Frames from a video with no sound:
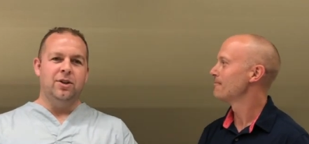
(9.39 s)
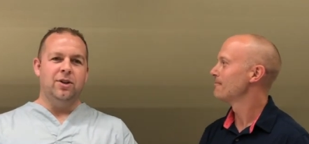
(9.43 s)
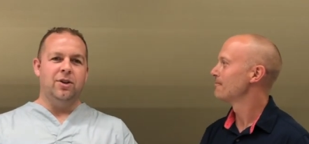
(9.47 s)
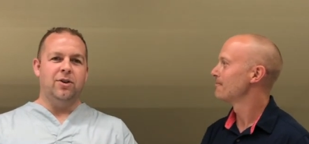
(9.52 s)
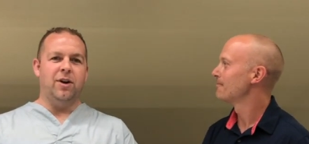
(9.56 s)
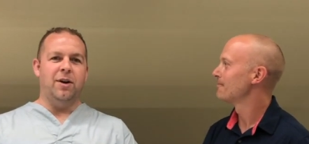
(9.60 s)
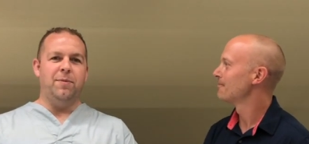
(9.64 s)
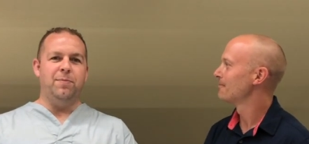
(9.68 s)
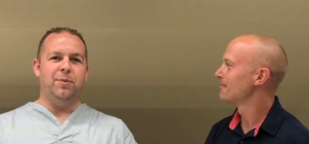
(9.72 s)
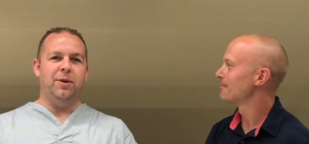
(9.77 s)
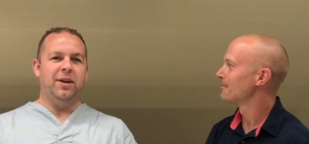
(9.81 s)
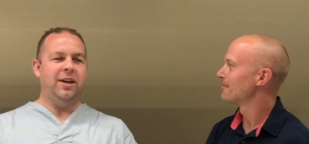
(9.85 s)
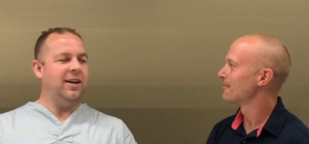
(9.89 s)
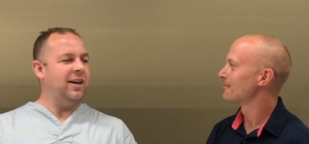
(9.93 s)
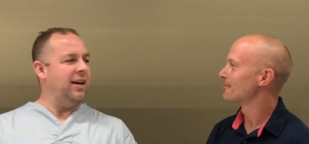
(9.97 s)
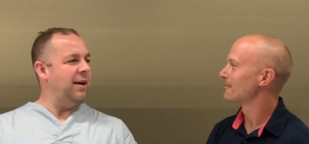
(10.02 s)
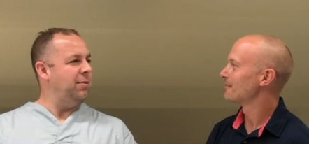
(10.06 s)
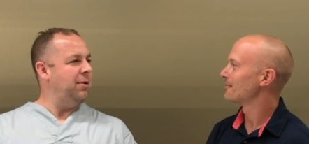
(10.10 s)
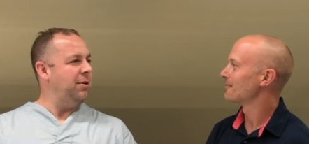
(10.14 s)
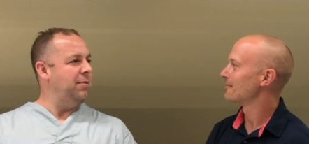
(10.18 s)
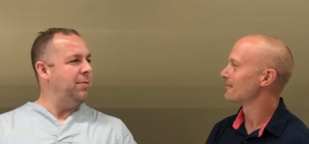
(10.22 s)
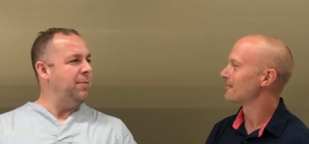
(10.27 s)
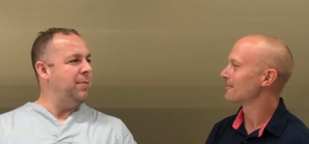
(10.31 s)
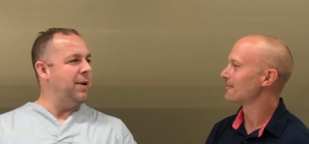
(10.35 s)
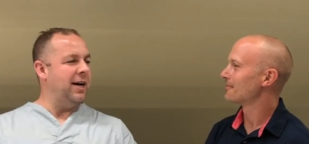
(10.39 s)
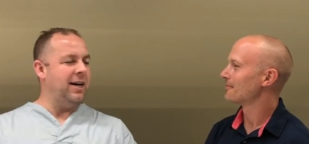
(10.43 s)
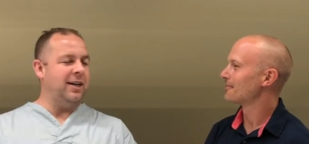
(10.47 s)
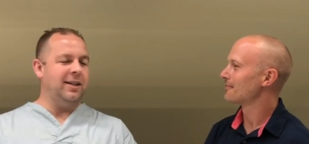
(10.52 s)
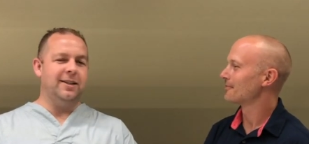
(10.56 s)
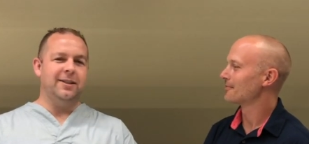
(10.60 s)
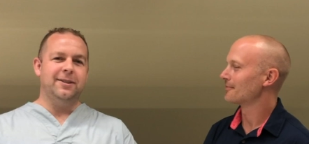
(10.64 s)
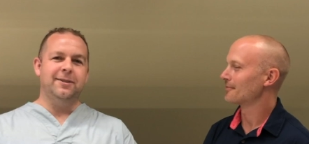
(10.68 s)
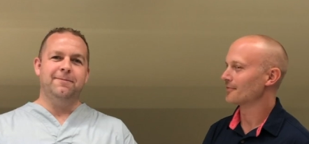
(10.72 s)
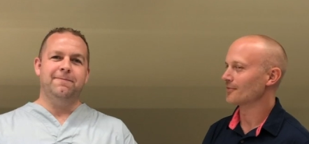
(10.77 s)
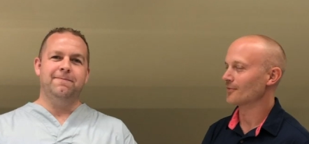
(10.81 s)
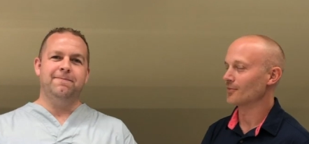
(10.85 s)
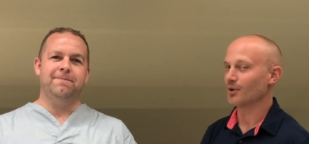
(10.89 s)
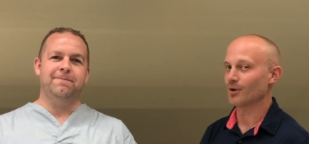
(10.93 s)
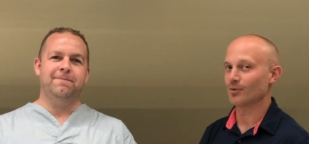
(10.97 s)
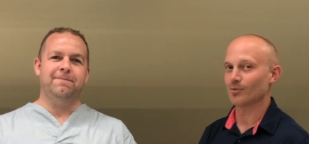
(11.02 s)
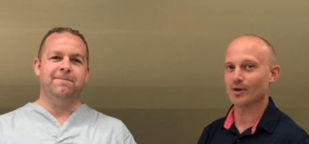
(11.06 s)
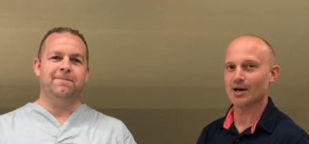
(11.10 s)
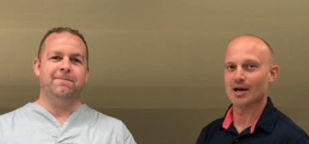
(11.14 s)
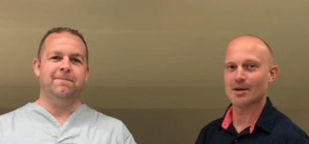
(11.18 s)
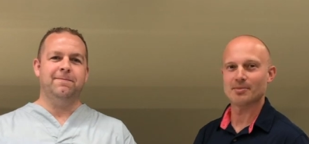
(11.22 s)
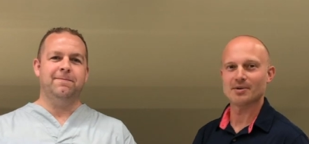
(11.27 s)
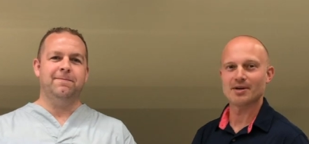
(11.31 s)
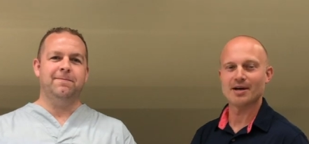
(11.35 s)
Speaker 1: Great, Blake. Happy to be back. Well, we're
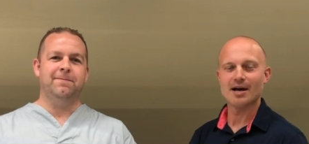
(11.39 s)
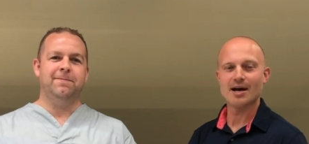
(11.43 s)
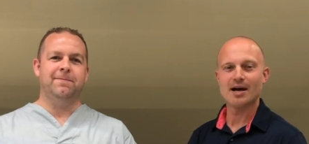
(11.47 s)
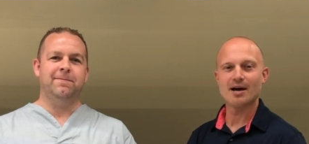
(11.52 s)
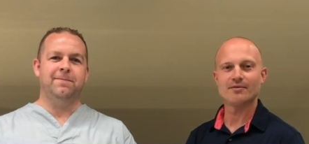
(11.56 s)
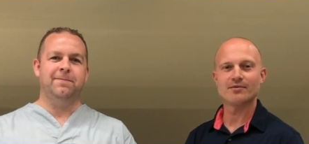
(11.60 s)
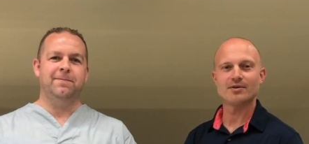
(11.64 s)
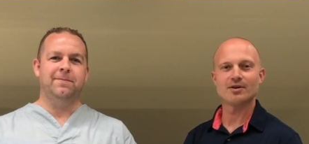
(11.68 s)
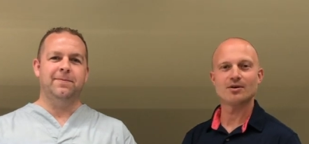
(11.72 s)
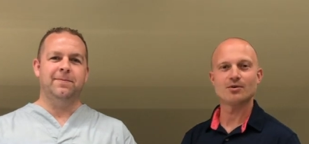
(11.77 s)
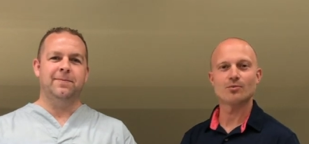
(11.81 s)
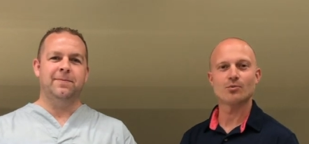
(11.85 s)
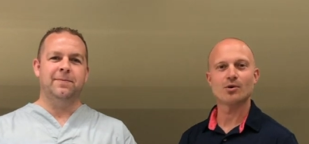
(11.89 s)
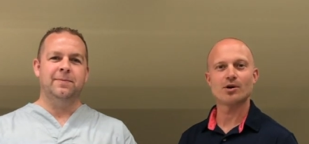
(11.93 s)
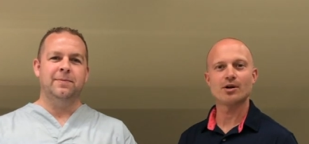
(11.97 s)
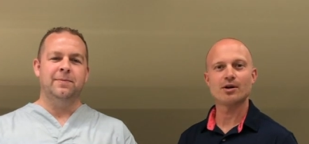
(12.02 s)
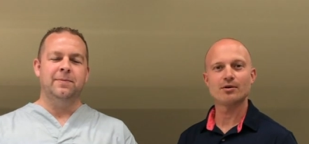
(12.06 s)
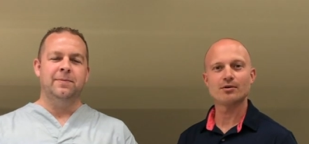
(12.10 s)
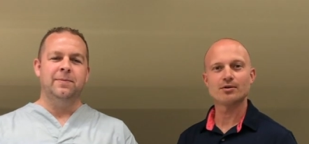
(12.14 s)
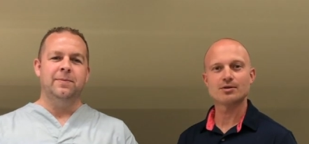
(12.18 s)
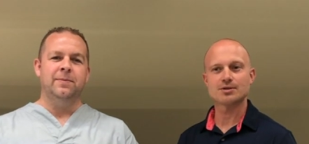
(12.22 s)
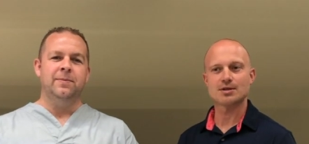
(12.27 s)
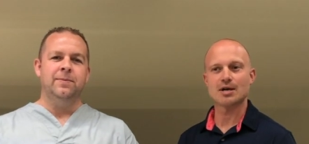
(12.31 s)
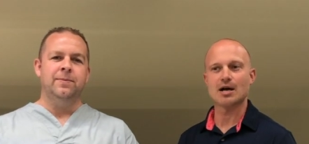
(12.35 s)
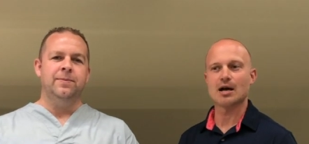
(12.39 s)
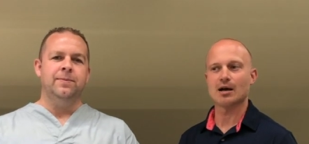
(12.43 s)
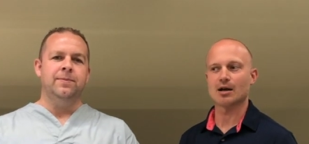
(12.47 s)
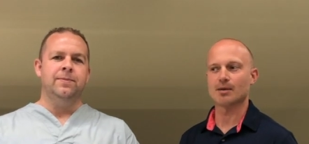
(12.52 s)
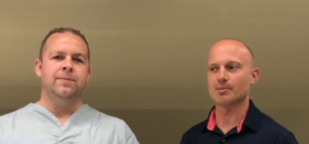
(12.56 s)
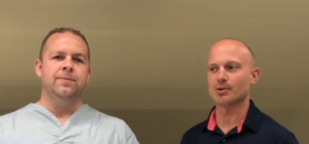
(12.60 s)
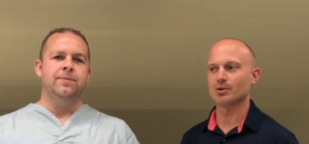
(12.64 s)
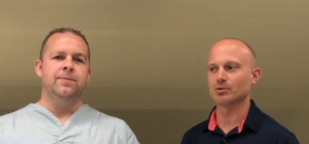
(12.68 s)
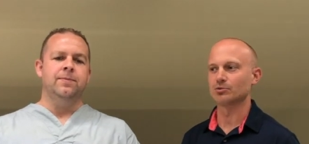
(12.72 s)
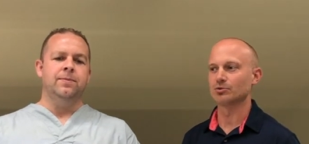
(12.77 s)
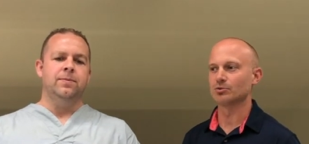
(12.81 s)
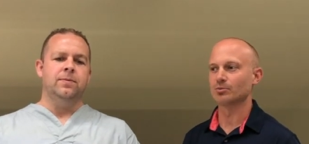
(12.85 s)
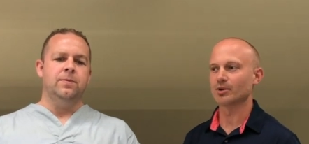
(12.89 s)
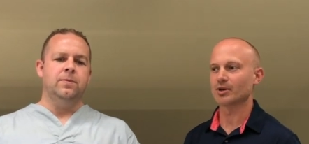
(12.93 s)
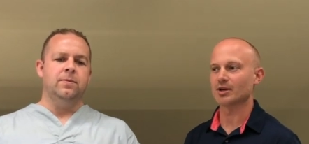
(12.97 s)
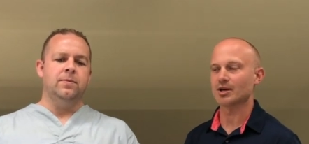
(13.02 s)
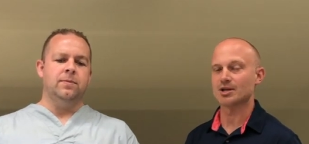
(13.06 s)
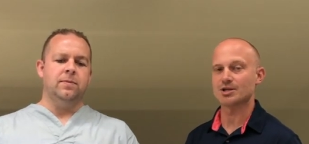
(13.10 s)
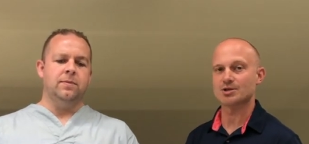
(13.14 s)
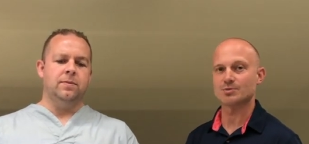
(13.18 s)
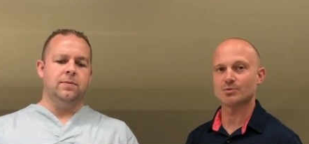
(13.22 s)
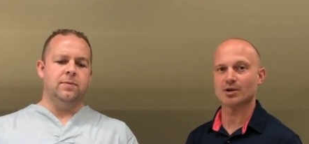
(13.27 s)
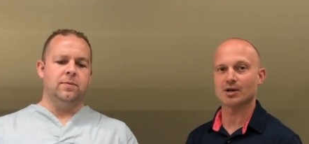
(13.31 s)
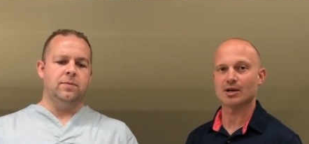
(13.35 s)
happy to have you. We're here to talk about
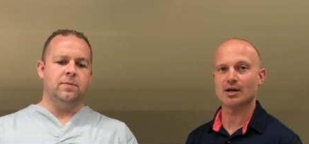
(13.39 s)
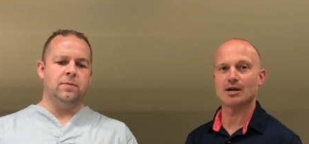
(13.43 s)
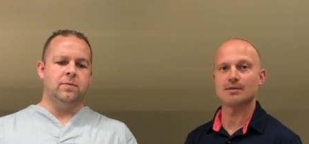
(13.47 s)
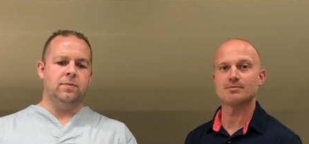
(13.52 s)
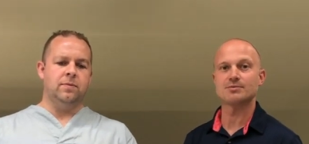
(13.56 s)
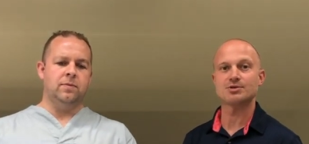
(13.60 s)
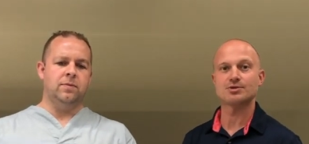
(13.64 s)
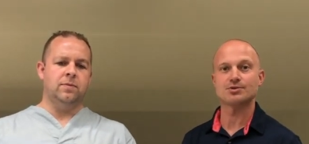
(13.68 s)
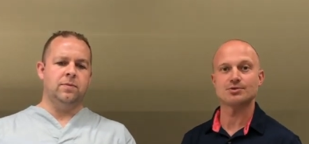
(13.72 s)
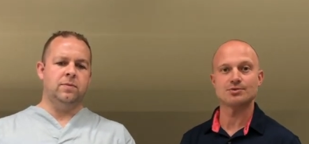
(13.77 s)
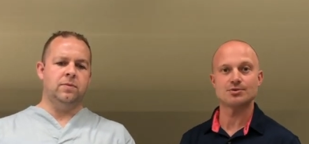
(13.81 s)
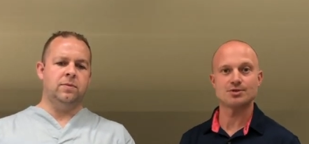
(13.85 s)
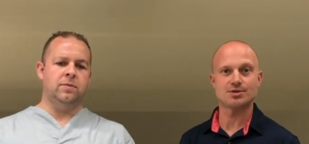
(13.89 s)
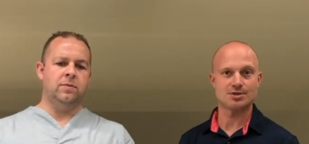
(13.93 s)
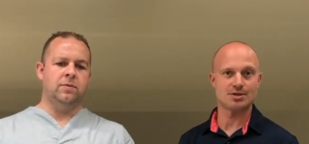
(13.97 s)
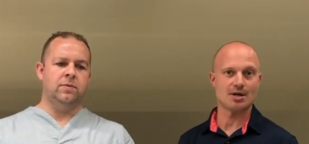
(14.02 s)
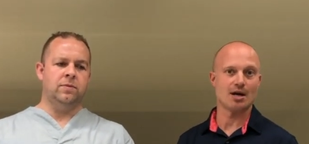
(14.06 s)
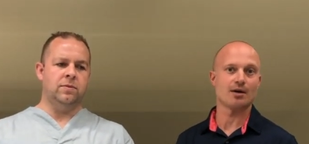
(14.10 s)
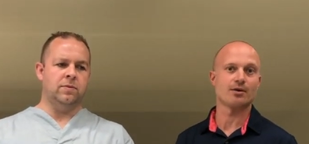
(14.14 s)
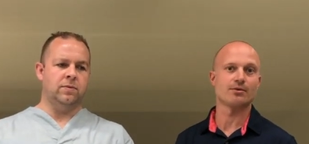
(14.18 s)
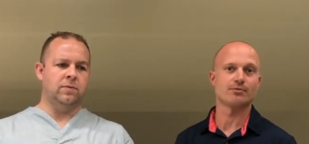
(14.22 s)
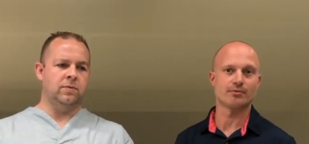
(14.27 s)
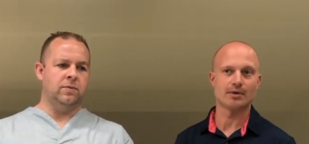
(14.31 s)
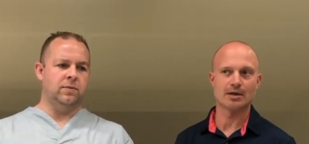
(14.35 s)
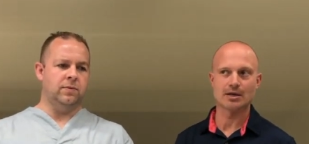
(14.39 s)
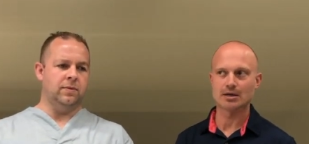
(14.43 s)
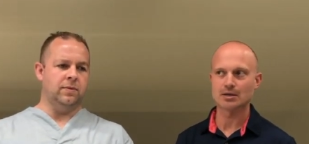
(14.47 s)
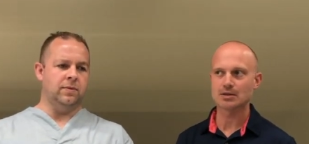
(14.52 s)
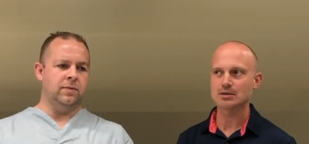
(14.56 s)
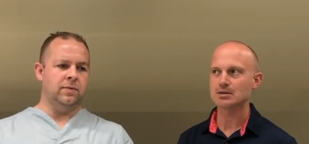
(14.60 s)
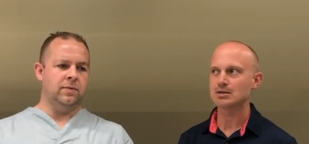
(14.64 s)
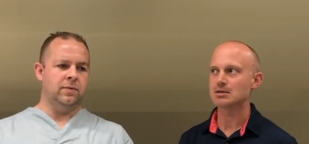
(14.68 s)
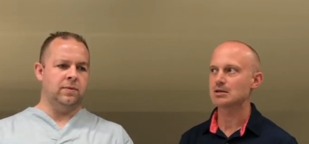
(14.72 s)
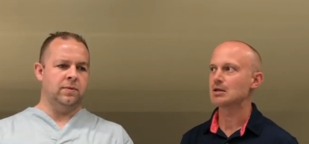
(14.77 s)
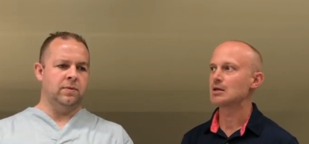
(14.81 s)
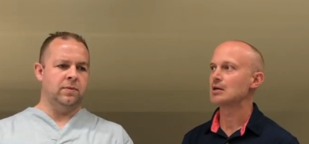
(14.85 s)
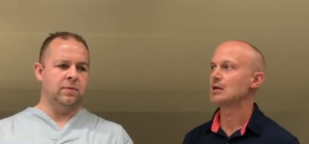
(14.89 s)
lubrication when it comes to stuck rings.